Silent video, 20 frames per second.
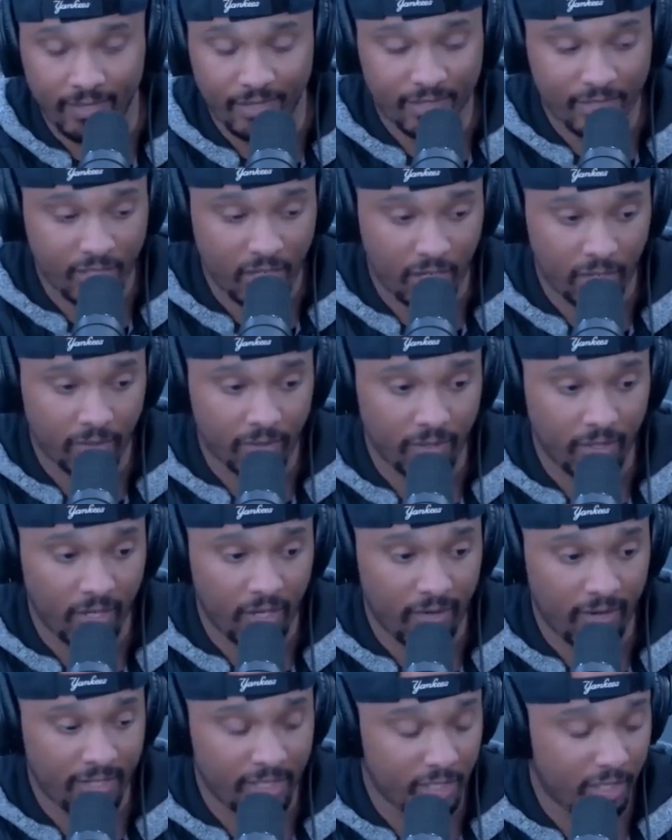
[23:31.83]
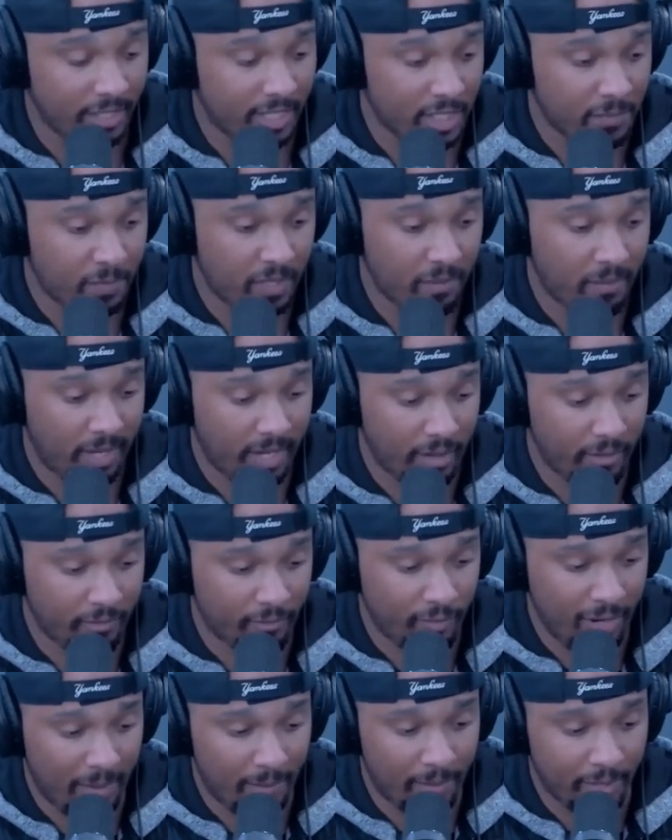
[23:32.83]
So, all right, y'all, that's been my
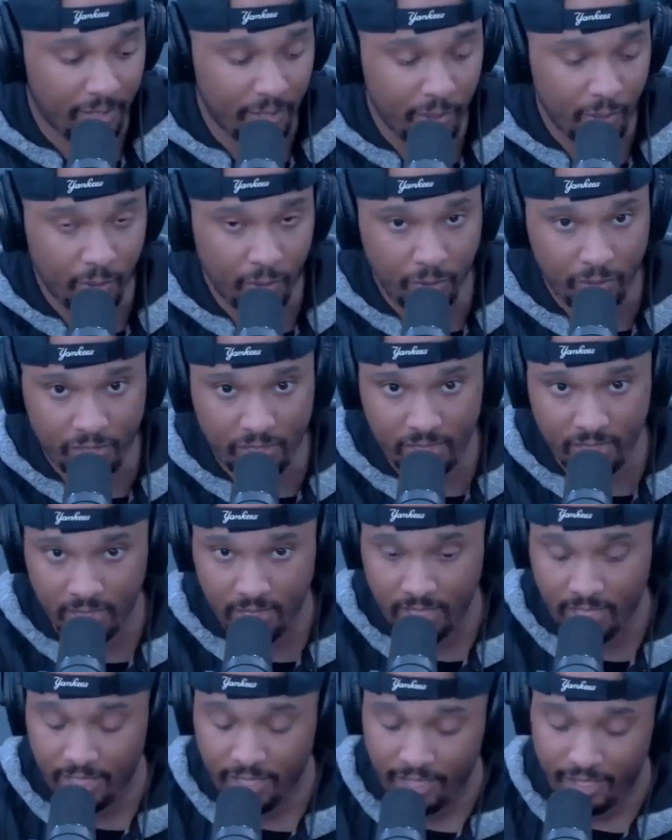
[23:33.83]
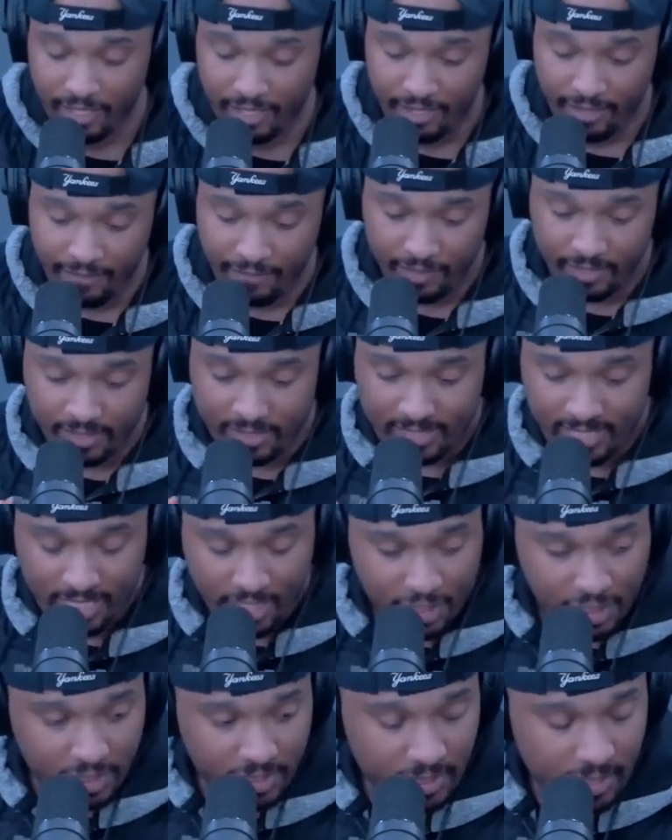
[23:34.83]
rapid news for the
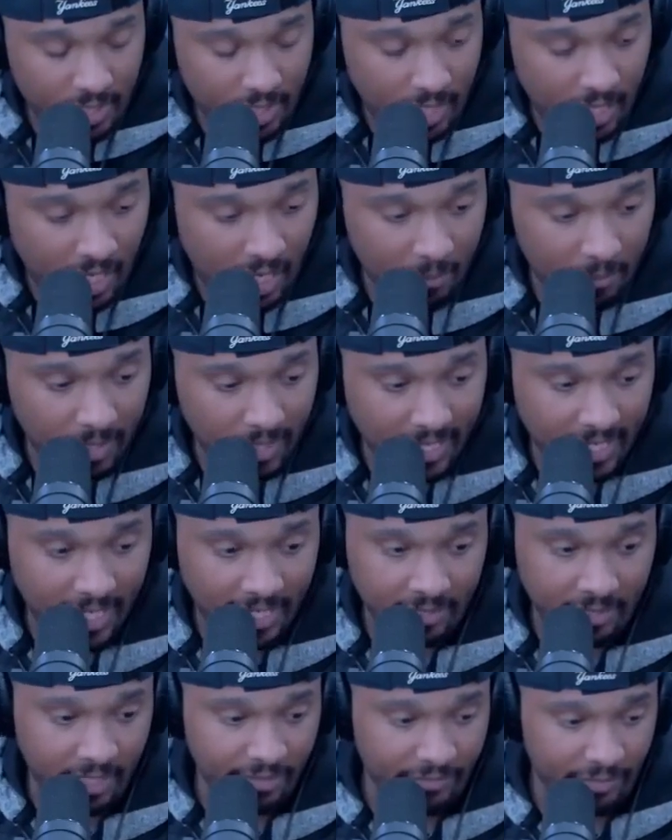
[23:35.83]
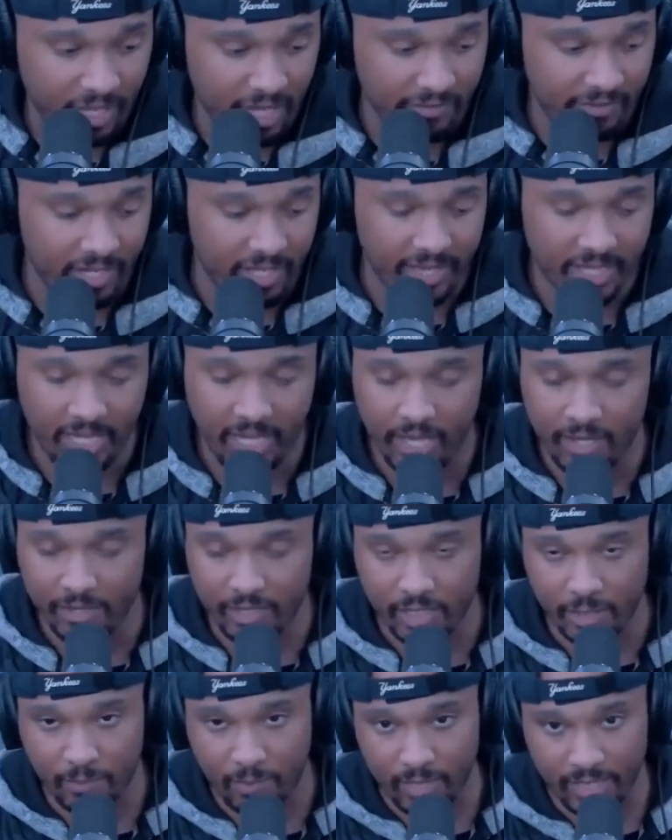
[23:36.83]
section. Again, if you have anything
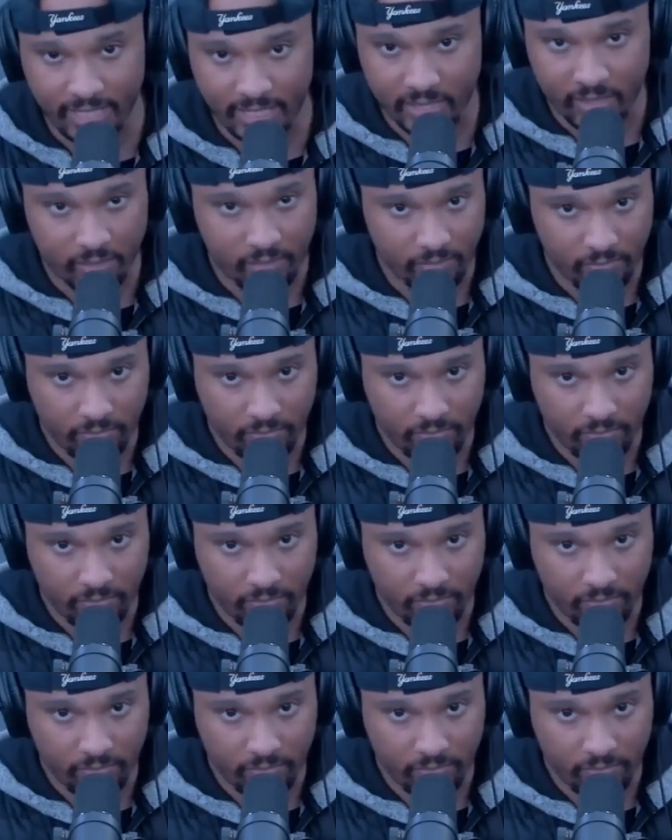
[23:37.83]
else, just please